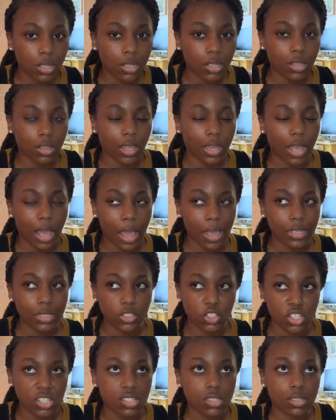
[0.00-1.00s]
Like, I
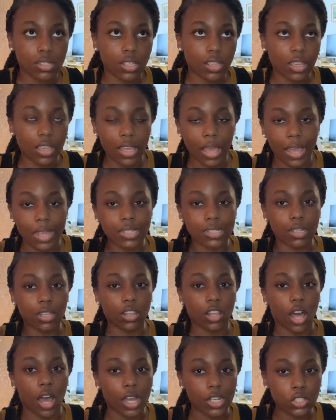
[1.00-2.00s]
just, as a
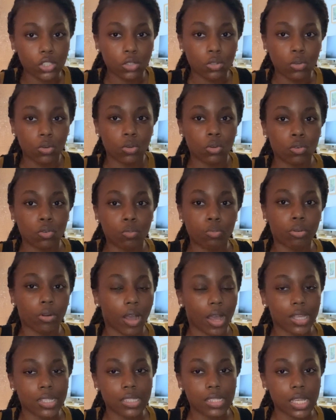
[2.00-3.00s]
logical
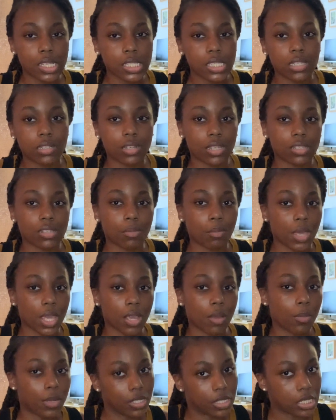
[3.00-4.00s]
process, it doesn't
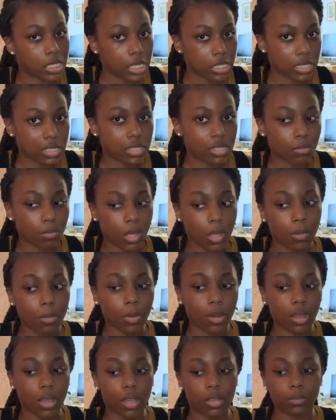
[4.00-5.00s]
make much sense to me,
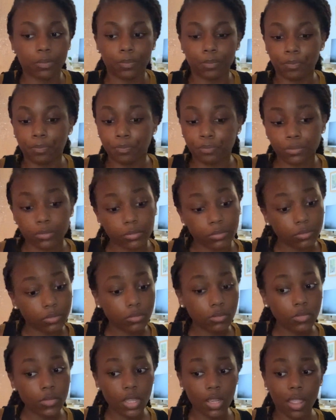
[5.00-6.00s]
but
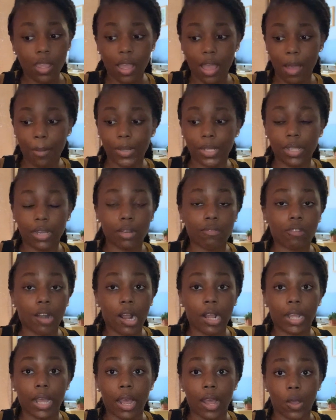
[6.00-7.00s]
I'm gonna let it
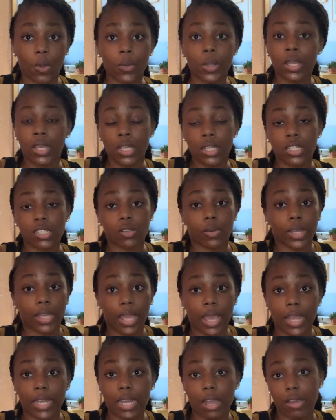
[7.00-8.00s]
rock out. So
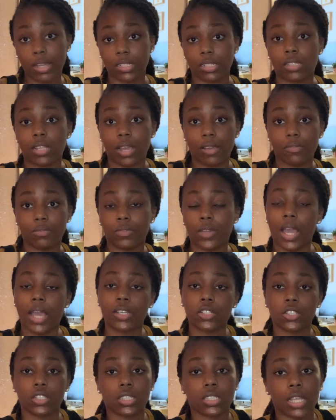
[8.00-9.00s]
again, now I just have
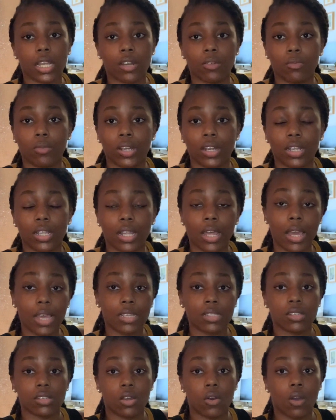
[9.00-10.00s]
extra set of wooden
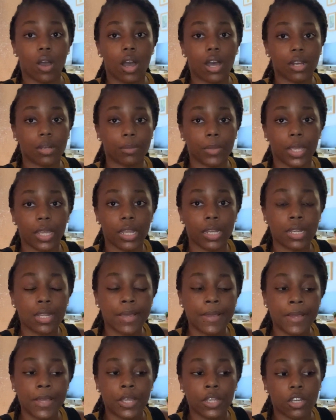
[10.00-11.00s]
legs, no ottoman,
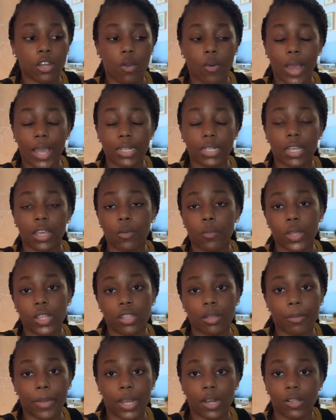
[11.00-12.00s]
no idea when
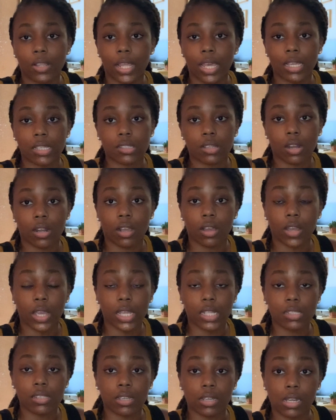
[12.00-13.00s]
the metal legs are
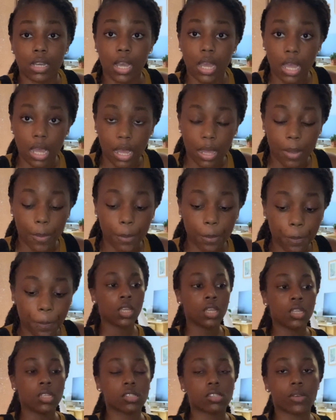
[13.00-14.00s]
going to come.
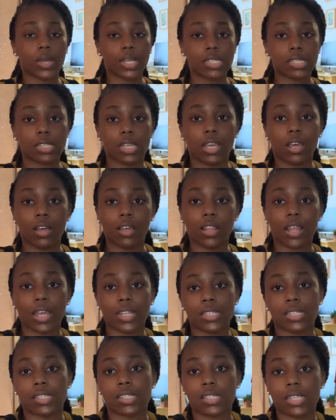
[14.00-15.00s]
So I say all
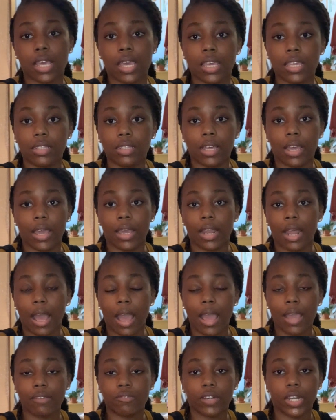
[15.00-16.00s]
that to say that
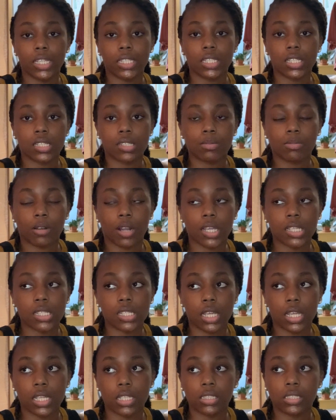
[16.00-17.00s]
I rate this
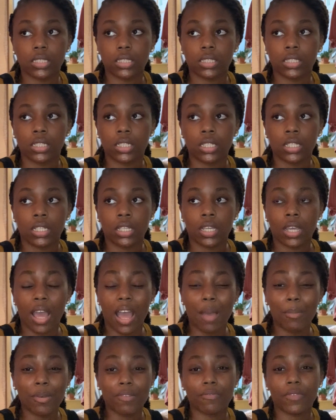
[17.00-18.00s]
process,
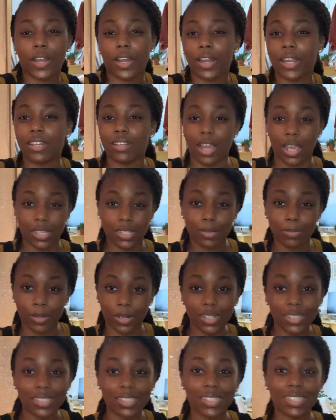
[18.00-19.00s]
I'm a very nice
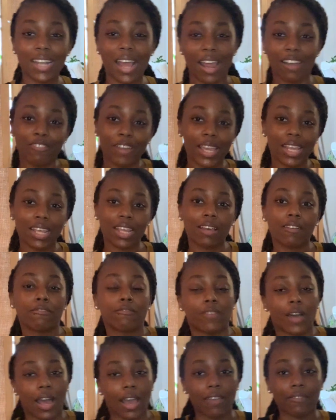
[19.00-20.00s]
person. I rate it a
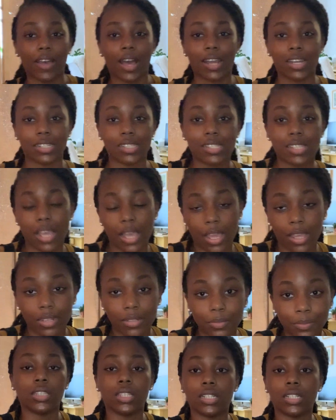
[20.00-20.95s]
5 out of 10.